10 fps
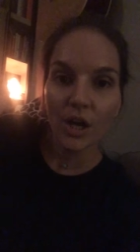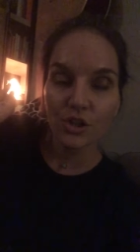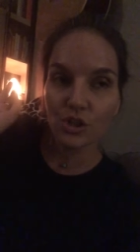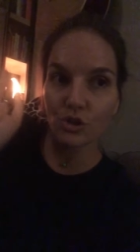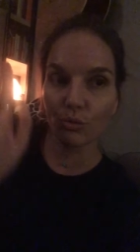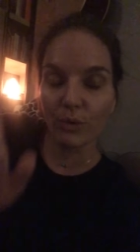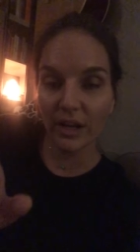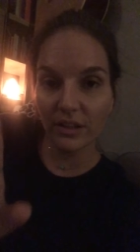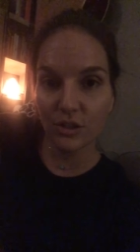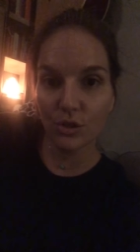just
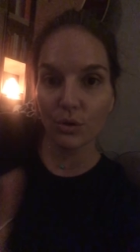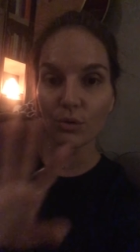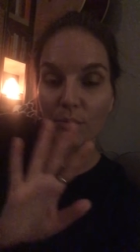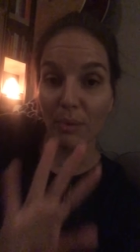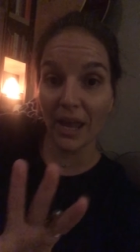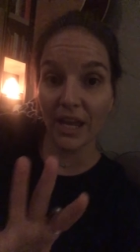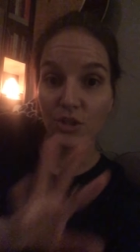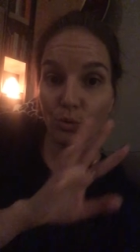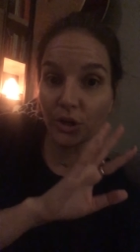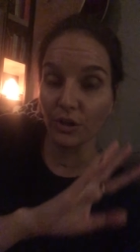directly to the
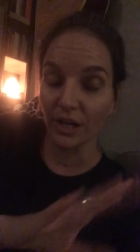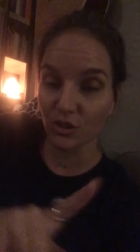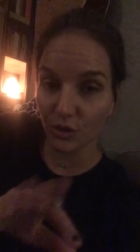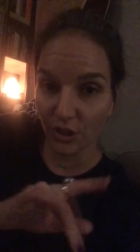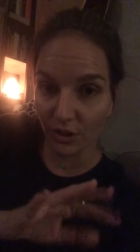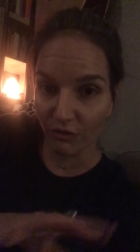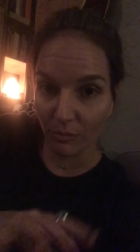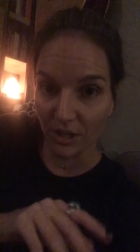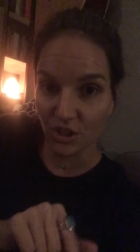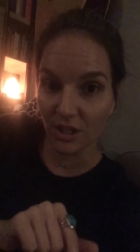page where you're entering your
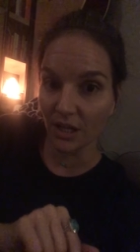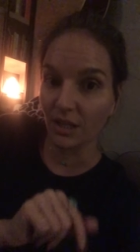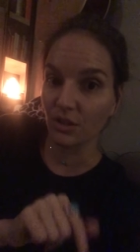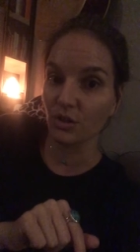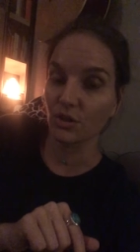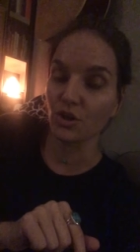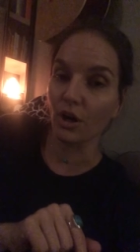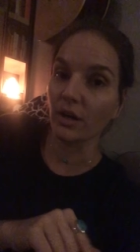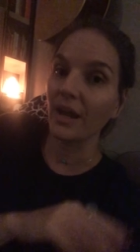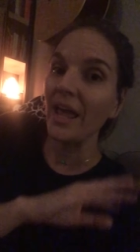information into the
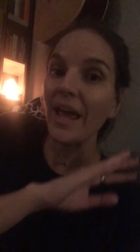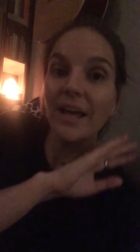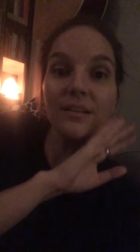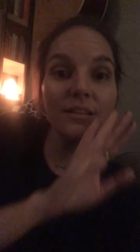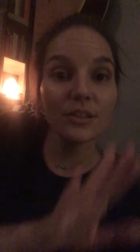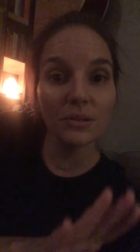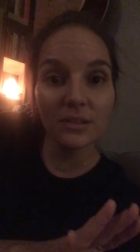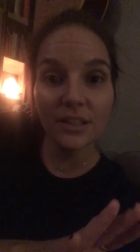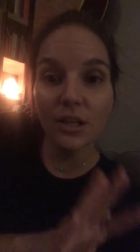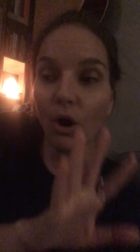chart. And
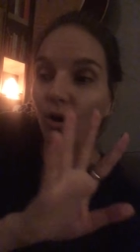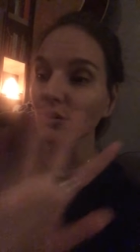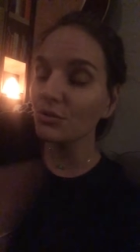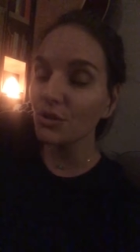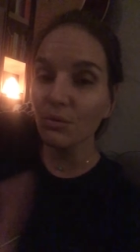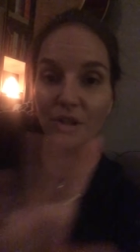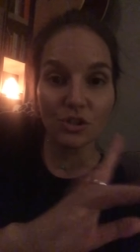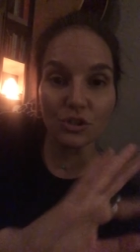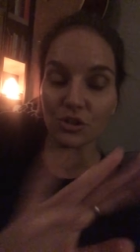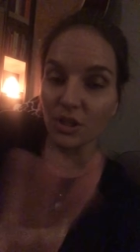literally all you do is
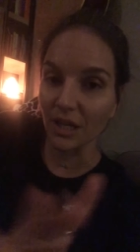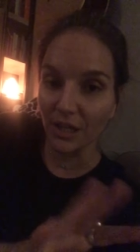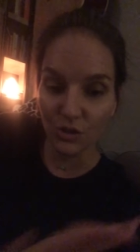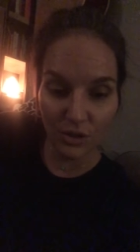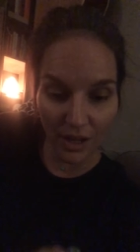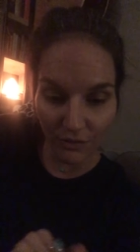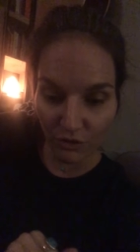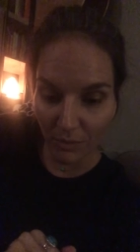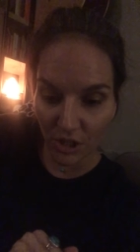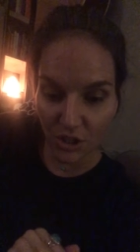you're just going to enter that
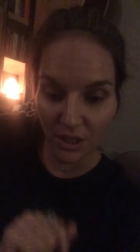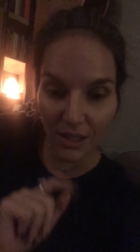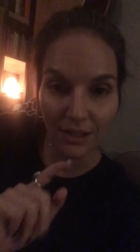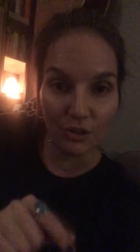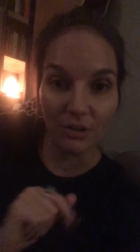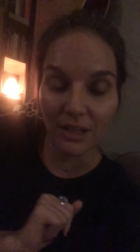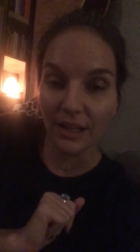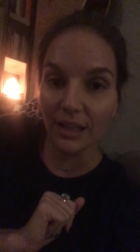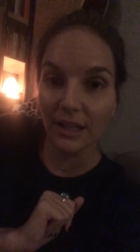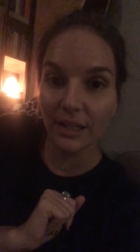information in, you're going to
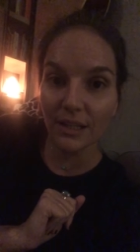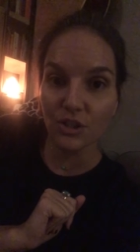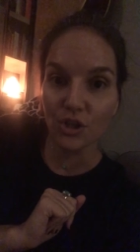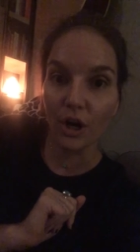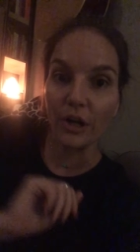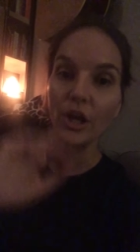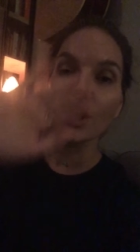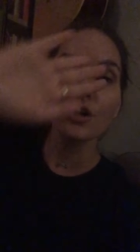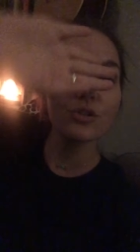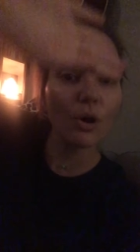click get chart.
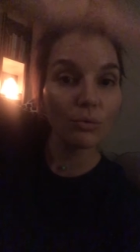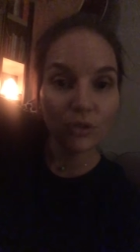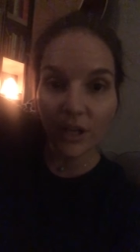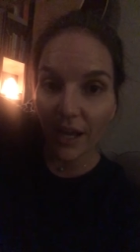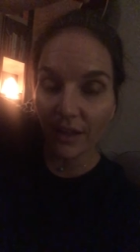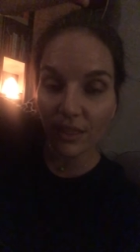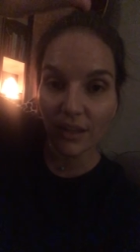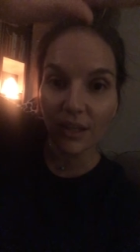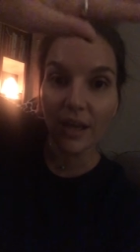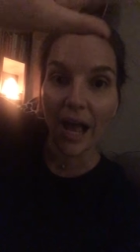Don't look at
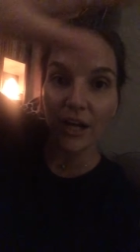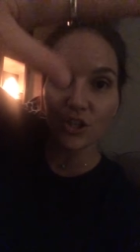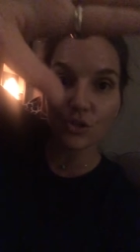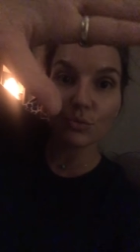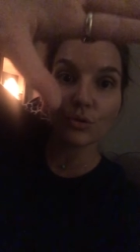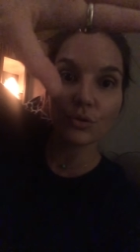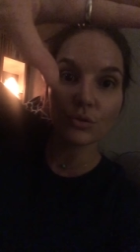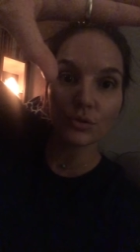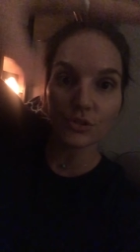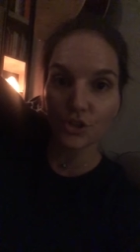the
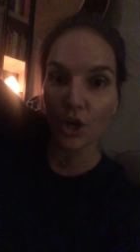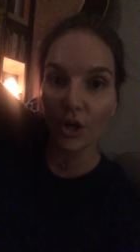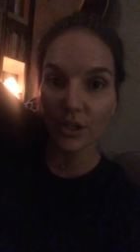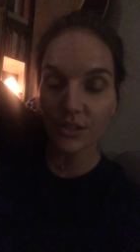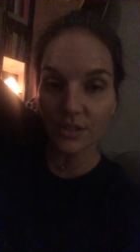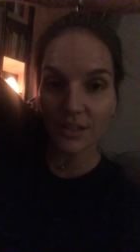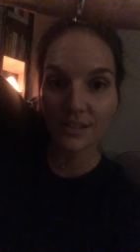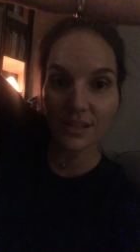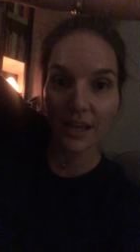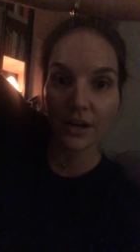actual chart that's
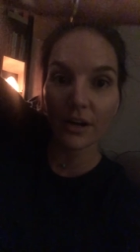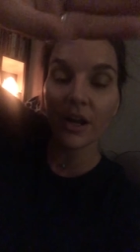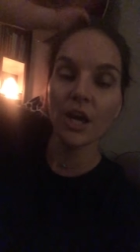there.